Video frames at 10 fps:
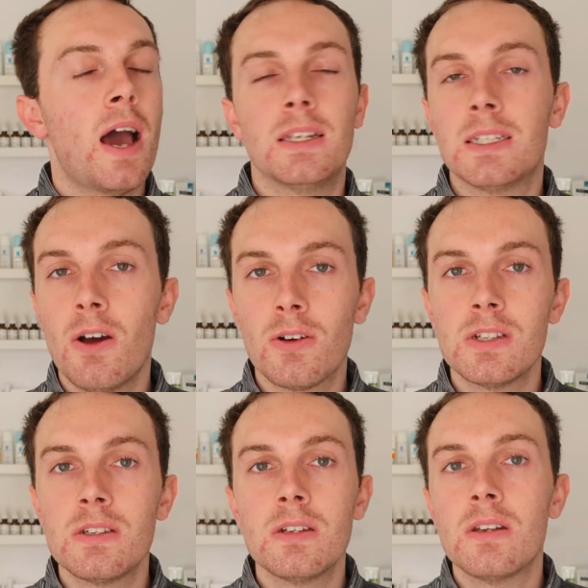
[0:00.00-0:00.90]

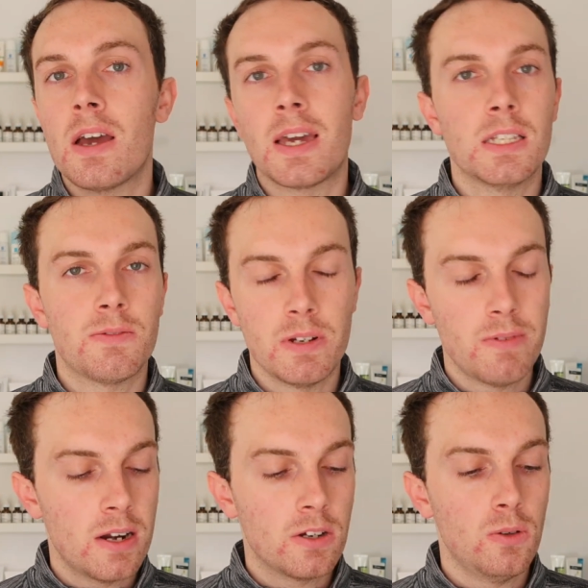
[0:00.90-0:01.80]
antioxidant against free
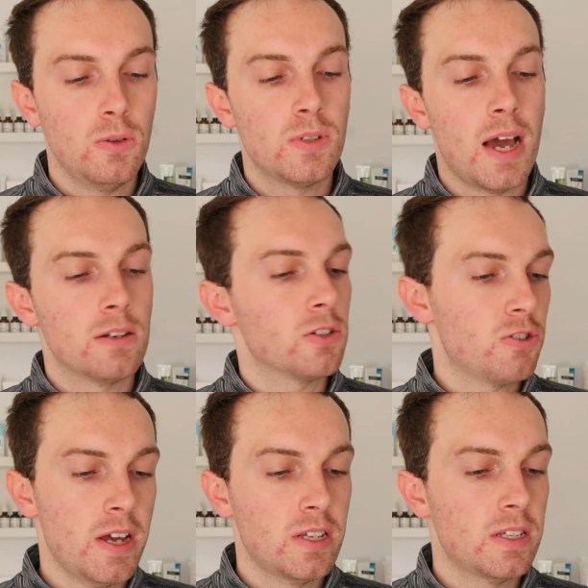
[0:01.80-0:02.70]
radicals and
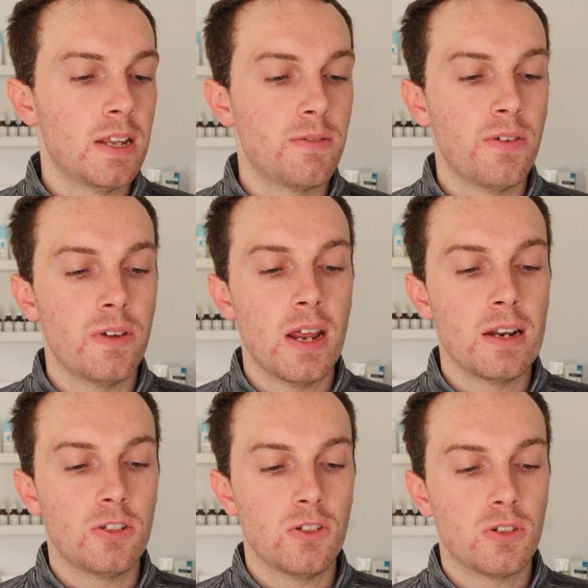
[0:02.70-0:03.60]
stresses and everything, and
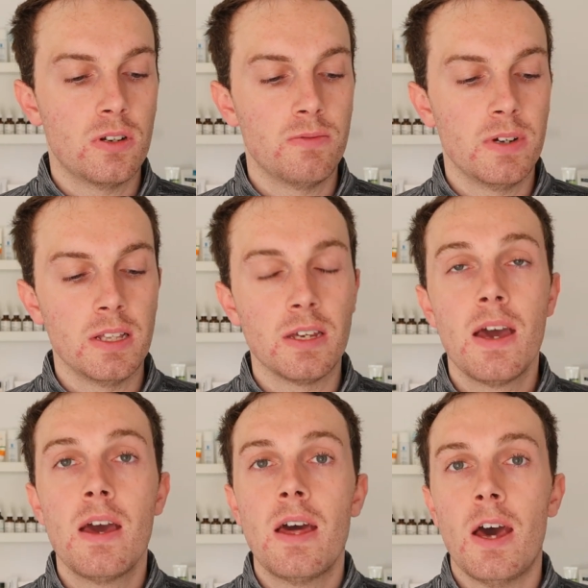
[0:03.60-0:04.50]
it's just going to really
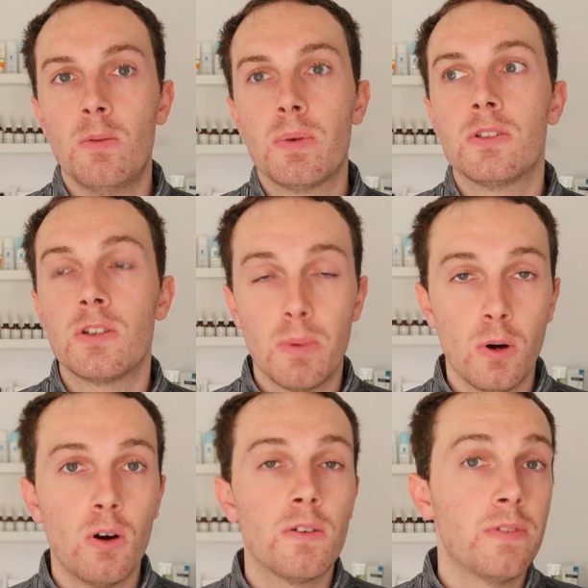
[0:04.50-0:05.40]
help
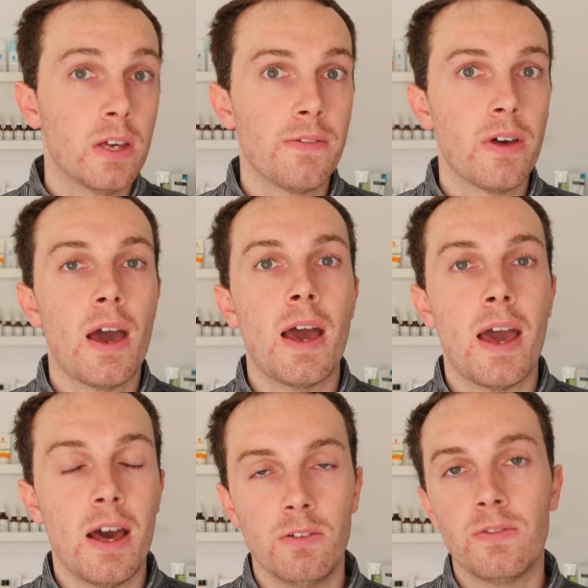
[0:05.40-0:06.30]
support further a
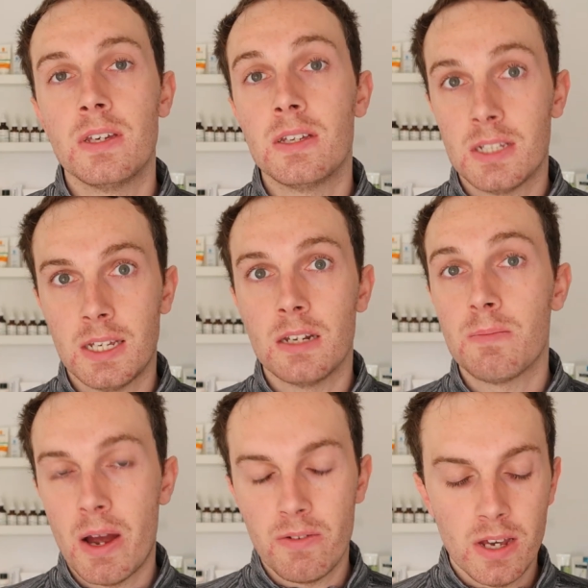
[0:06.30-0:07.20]
healthier skin
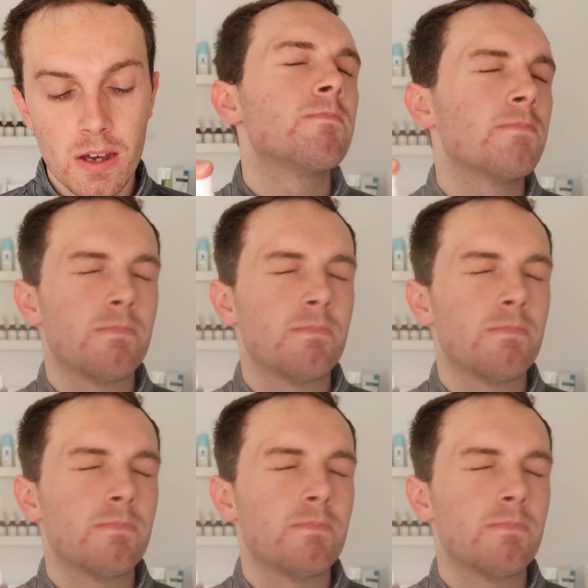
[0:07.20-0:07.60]
barrier.